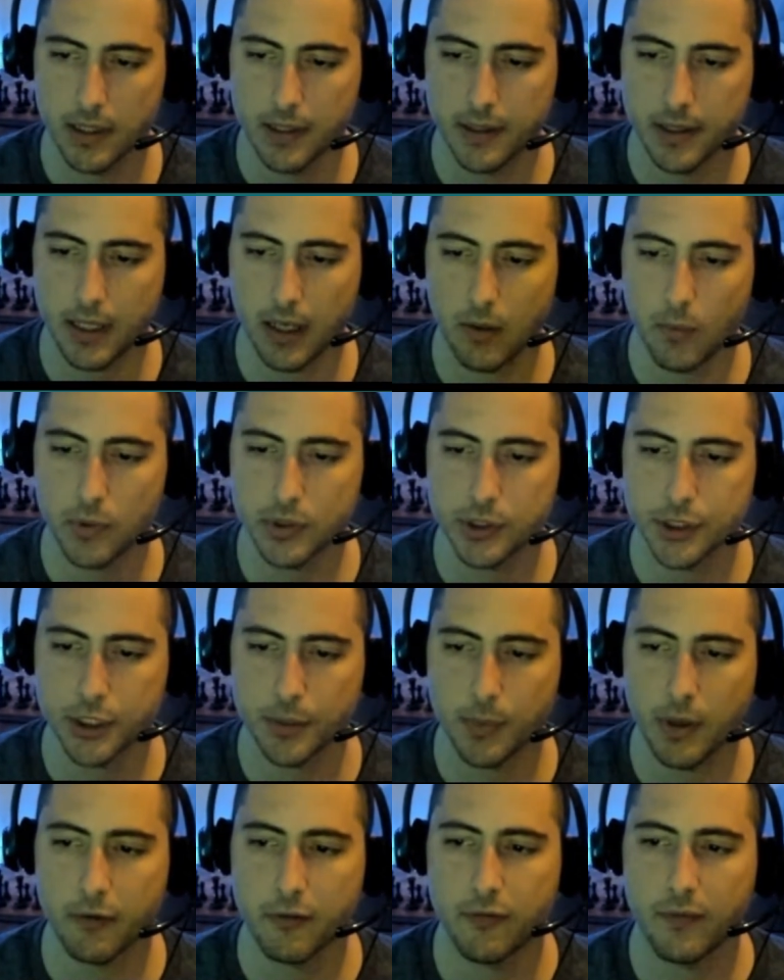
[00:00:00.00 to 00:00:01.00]
Now, what should
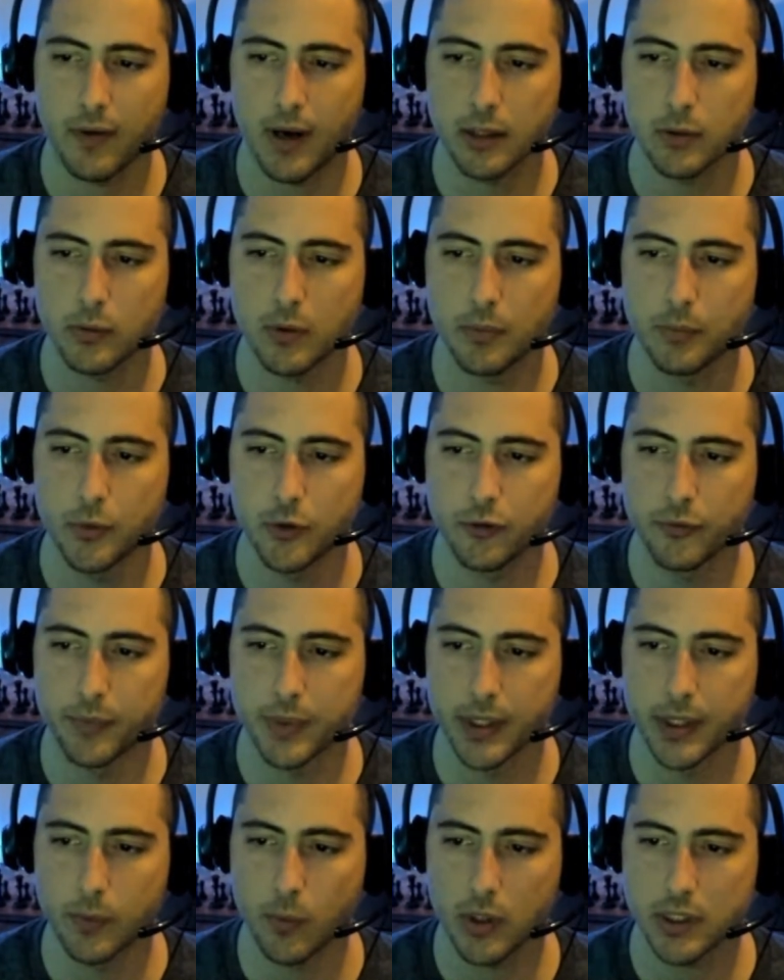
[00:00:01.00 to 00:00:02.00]
my follow-up move
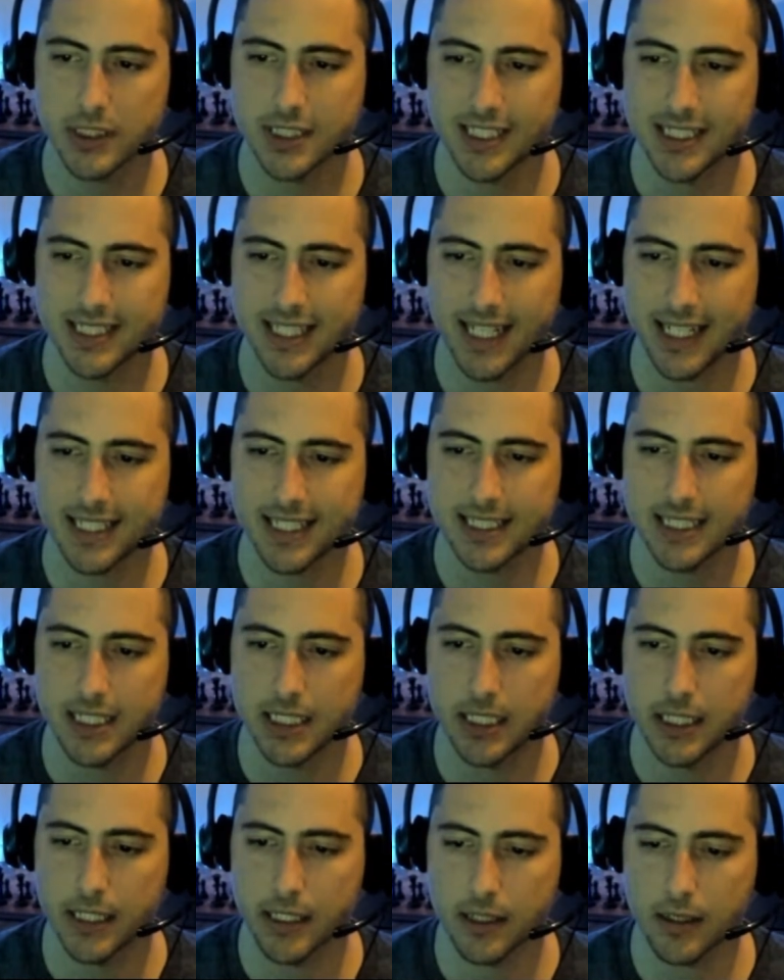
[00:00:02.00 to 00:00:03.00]
be? Once he takes
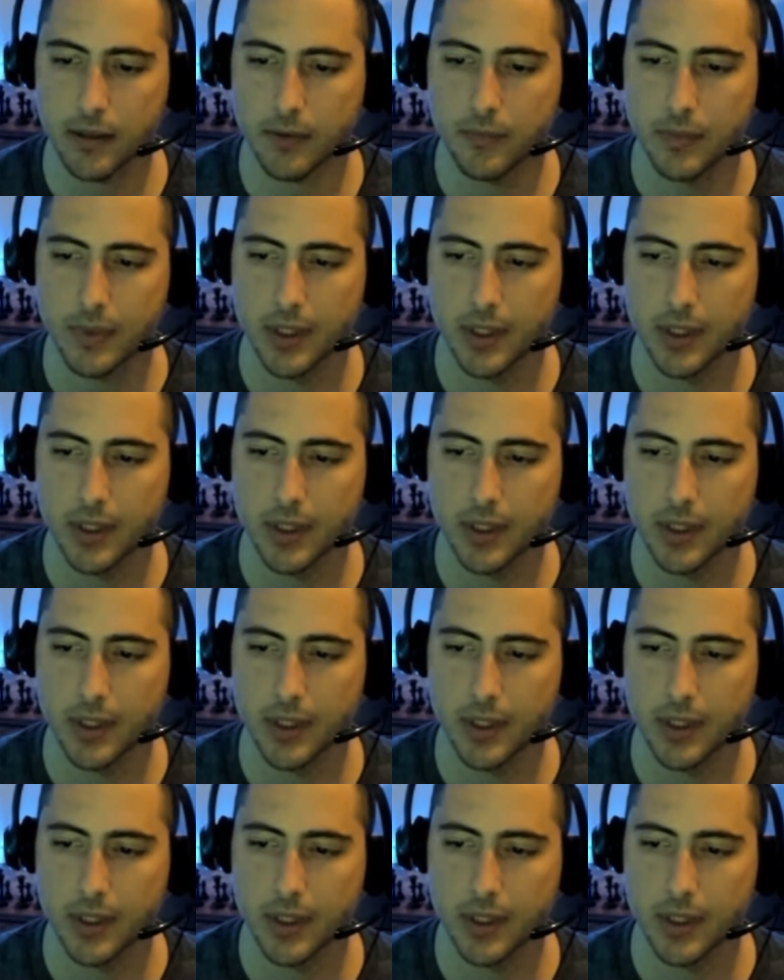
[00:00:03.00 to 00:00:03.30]
here,